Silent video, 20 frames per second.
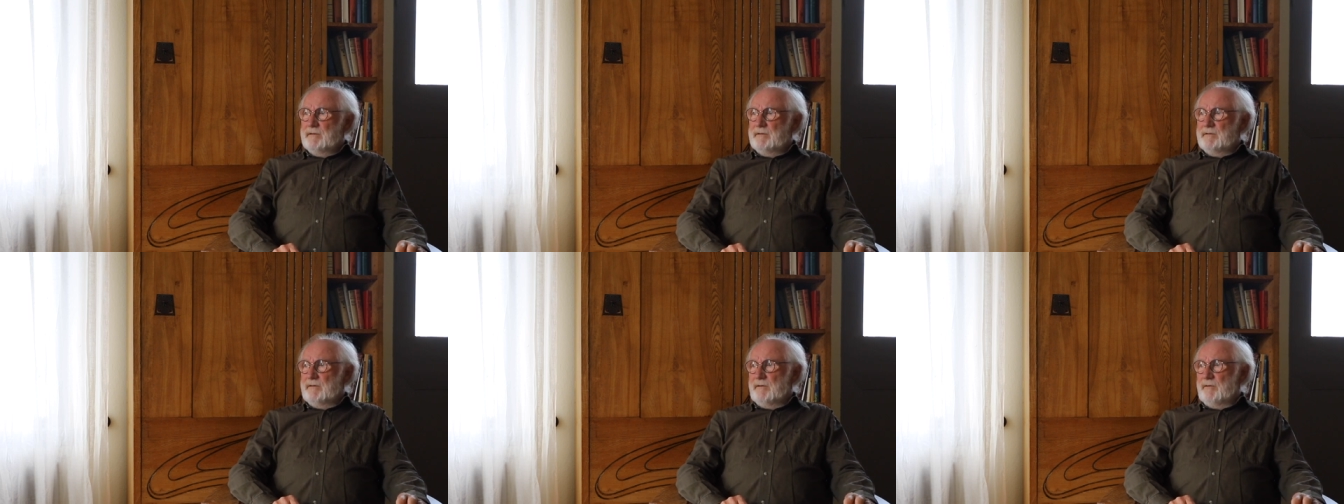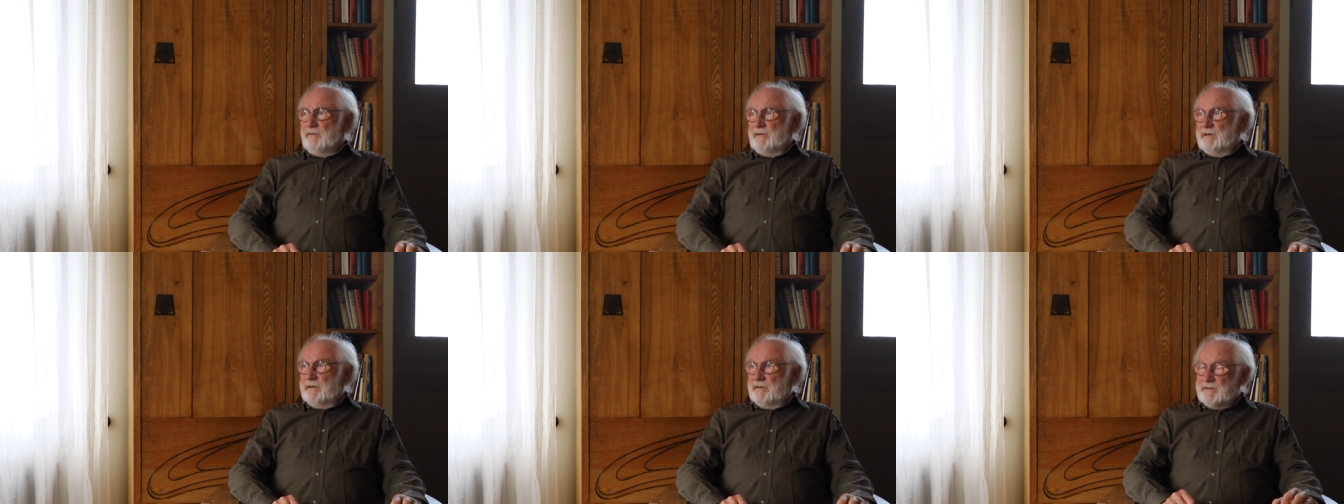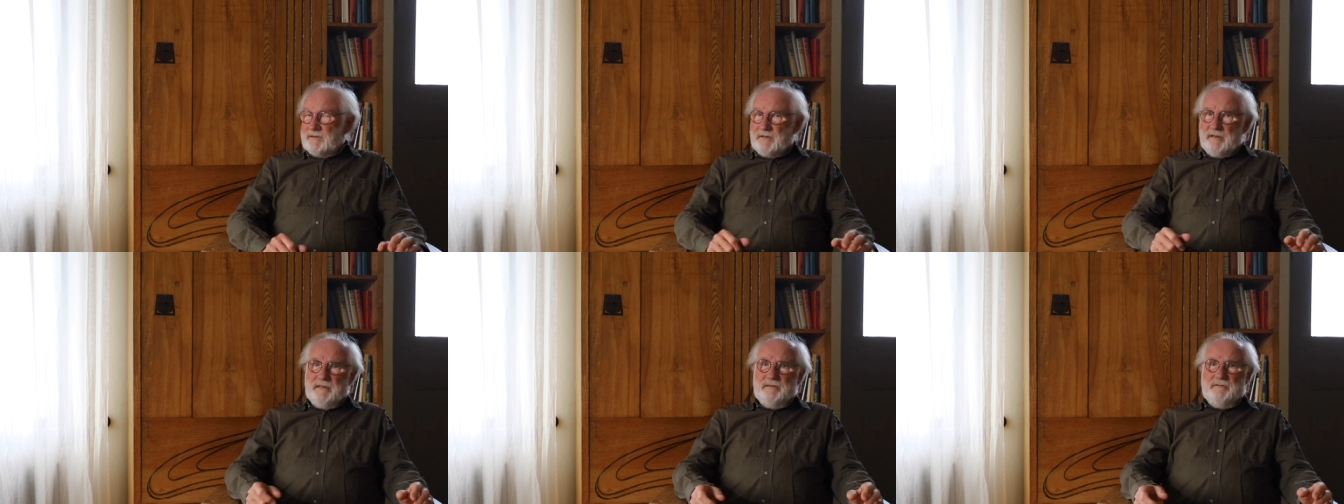So it
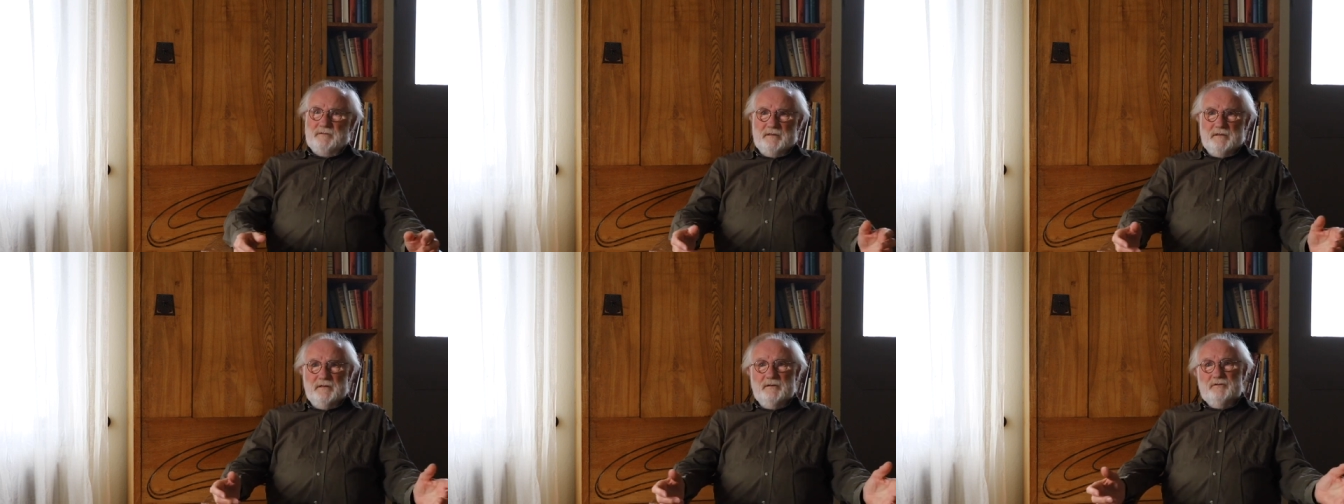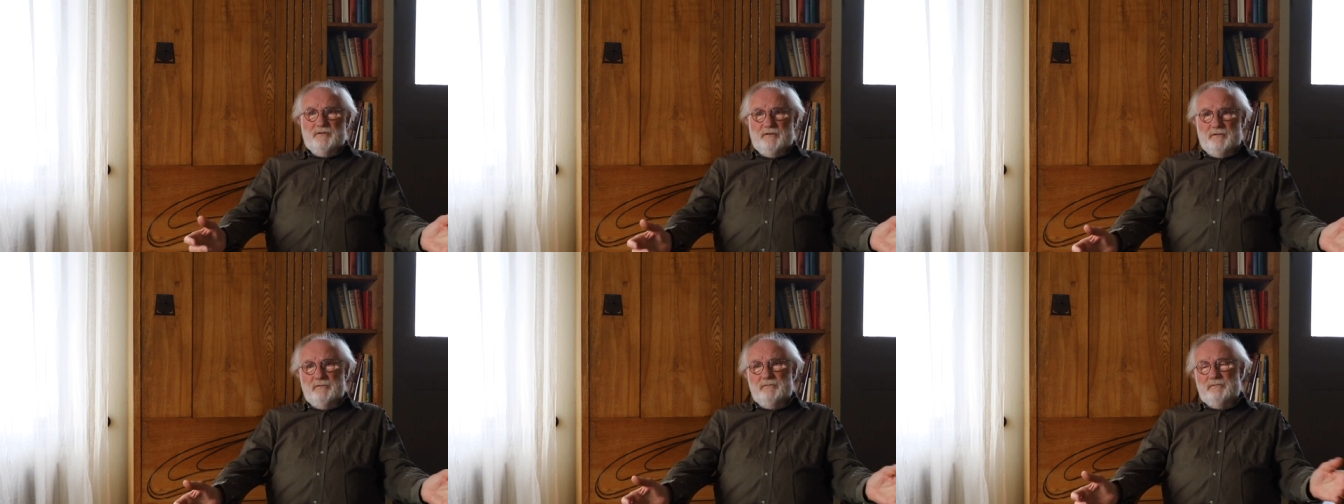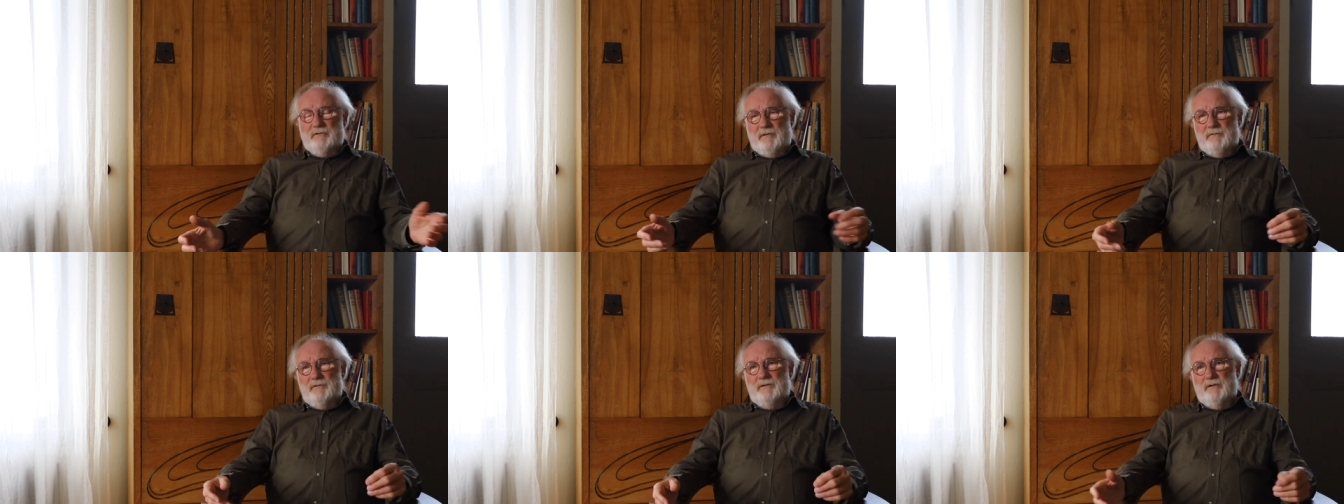is said that
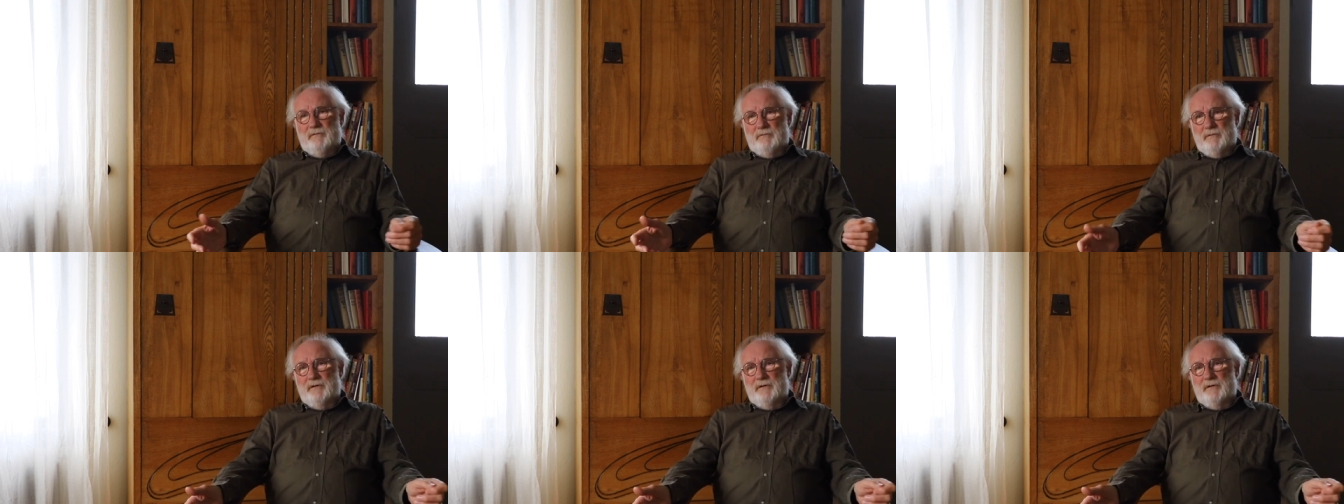internal gravity